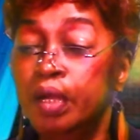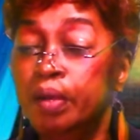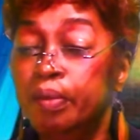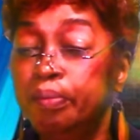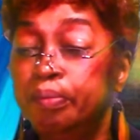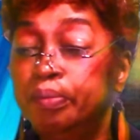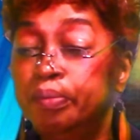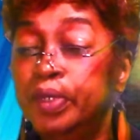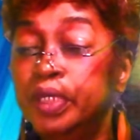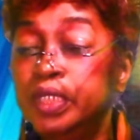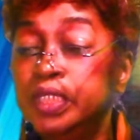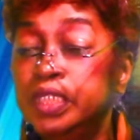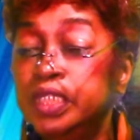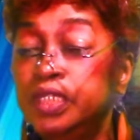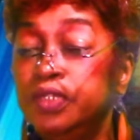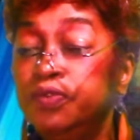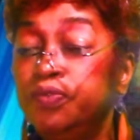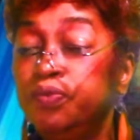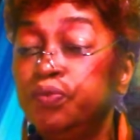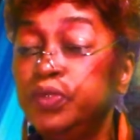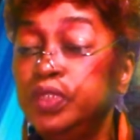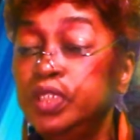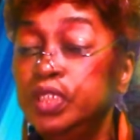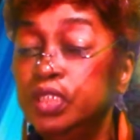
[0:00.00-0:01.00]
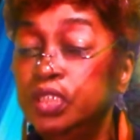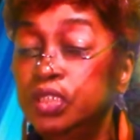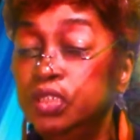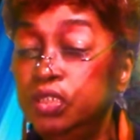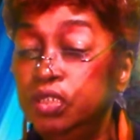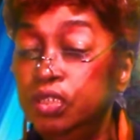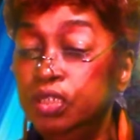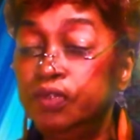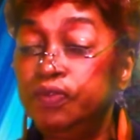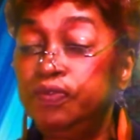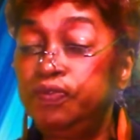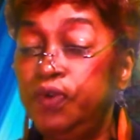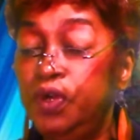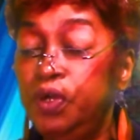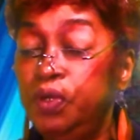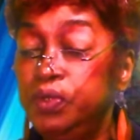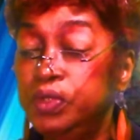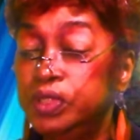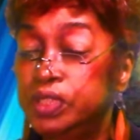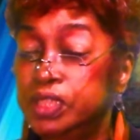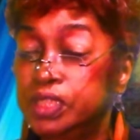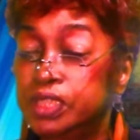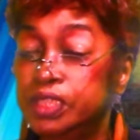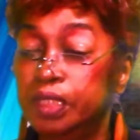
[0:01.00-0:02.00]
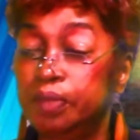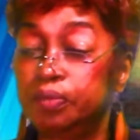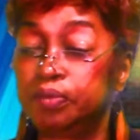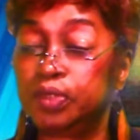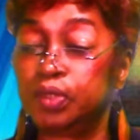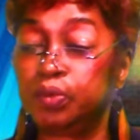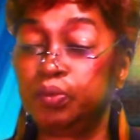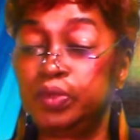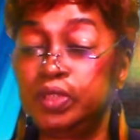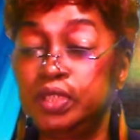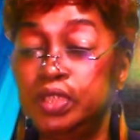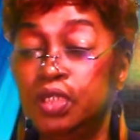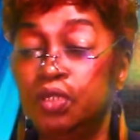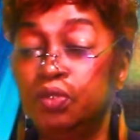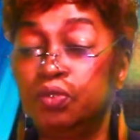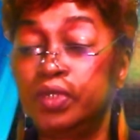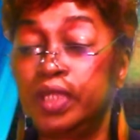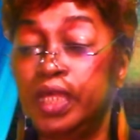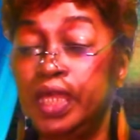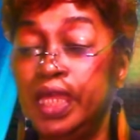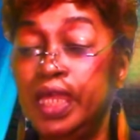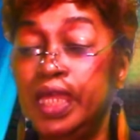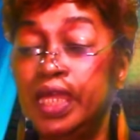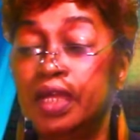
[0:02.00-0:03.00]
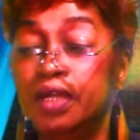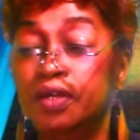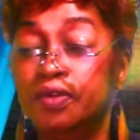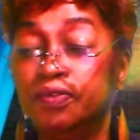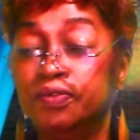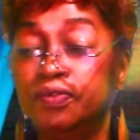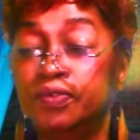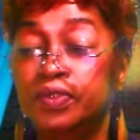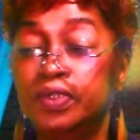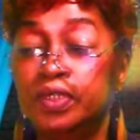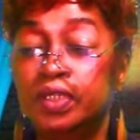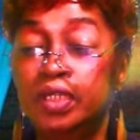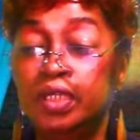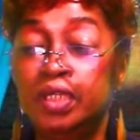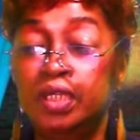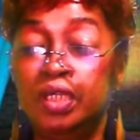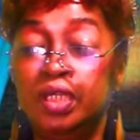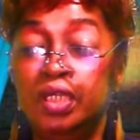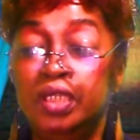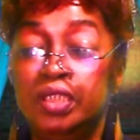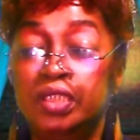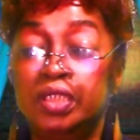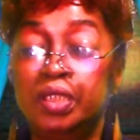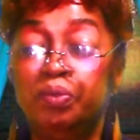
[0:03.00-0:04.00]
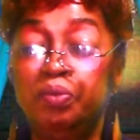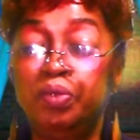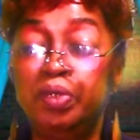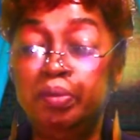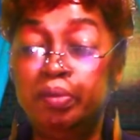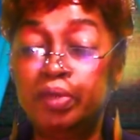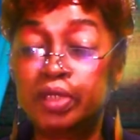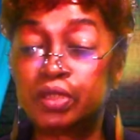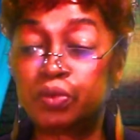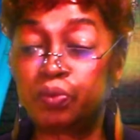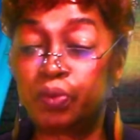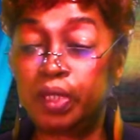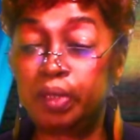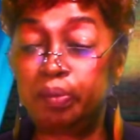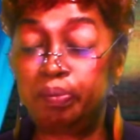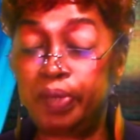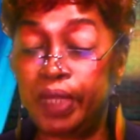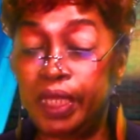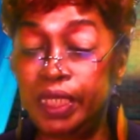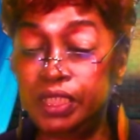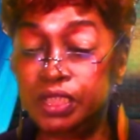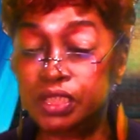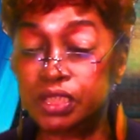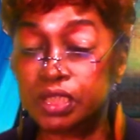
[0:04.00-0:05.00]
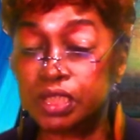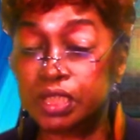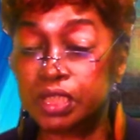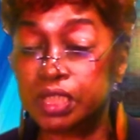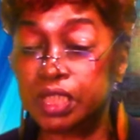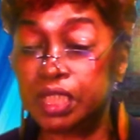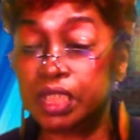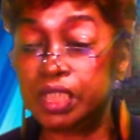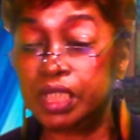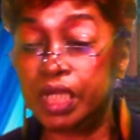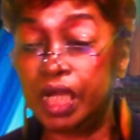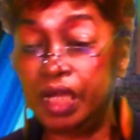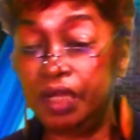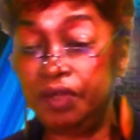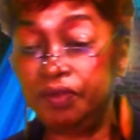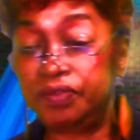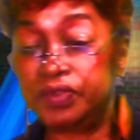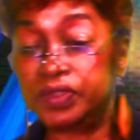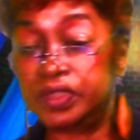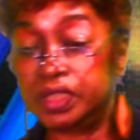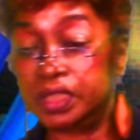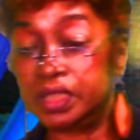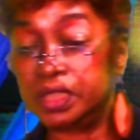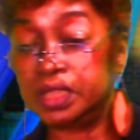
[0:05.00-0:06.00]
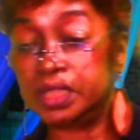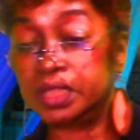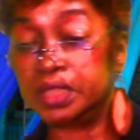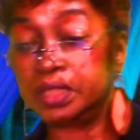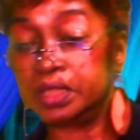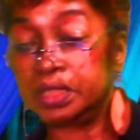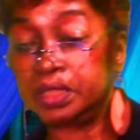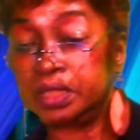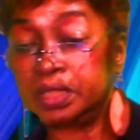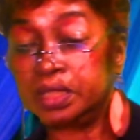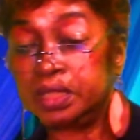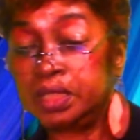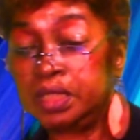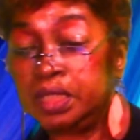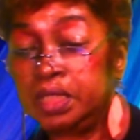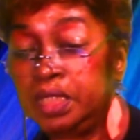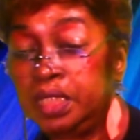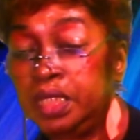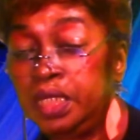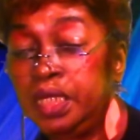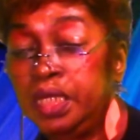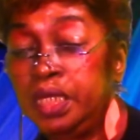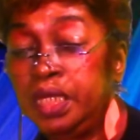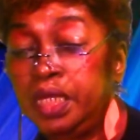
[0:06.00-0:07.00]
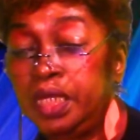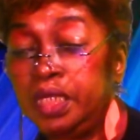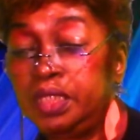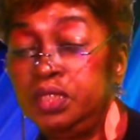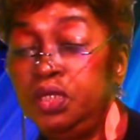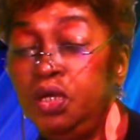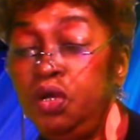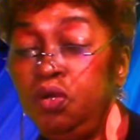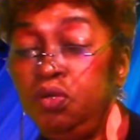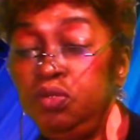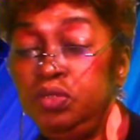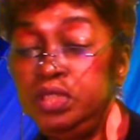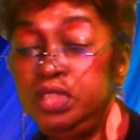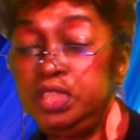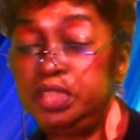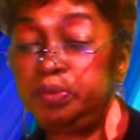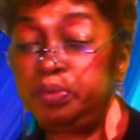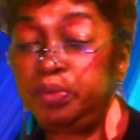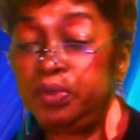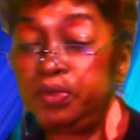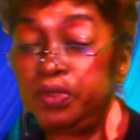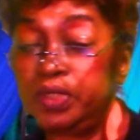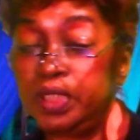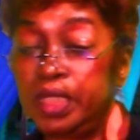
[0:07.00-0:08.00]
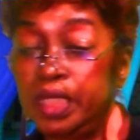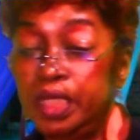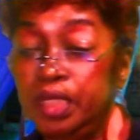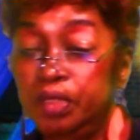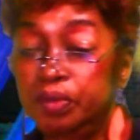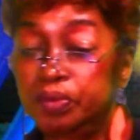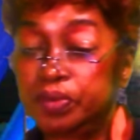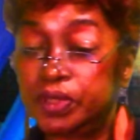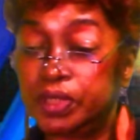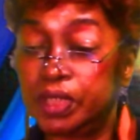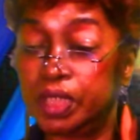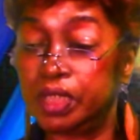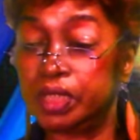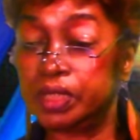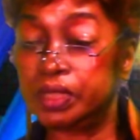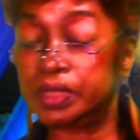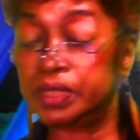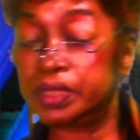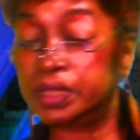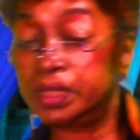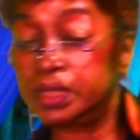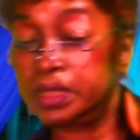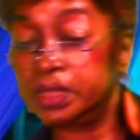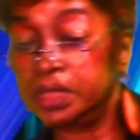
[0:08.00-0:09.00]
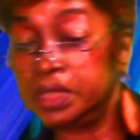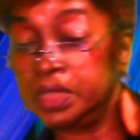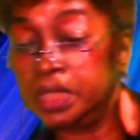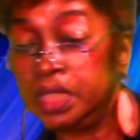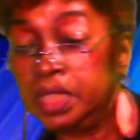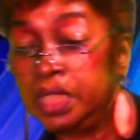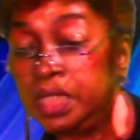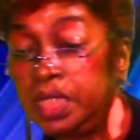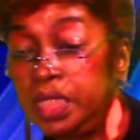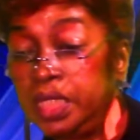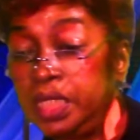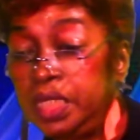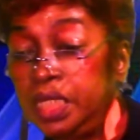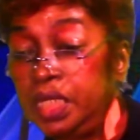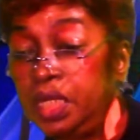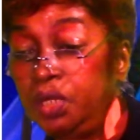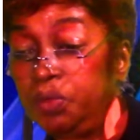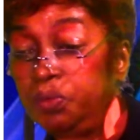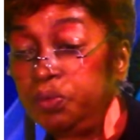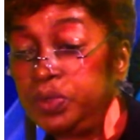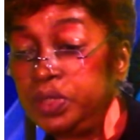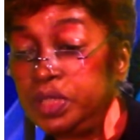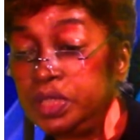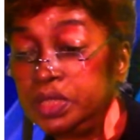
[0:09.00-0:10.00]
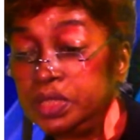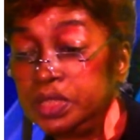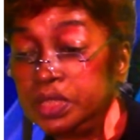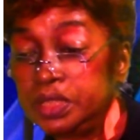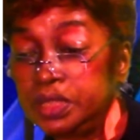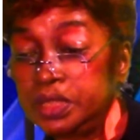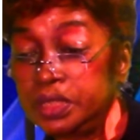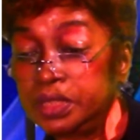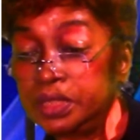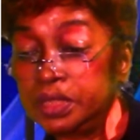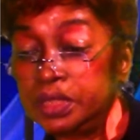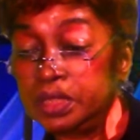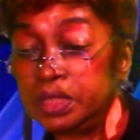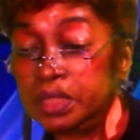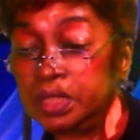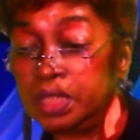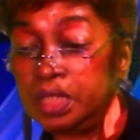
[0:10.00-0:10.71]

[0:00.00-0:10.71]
But if we look forward to something we don't have, that we must wait patiently and confidently. And the Holy Spirit helps us in our weakness.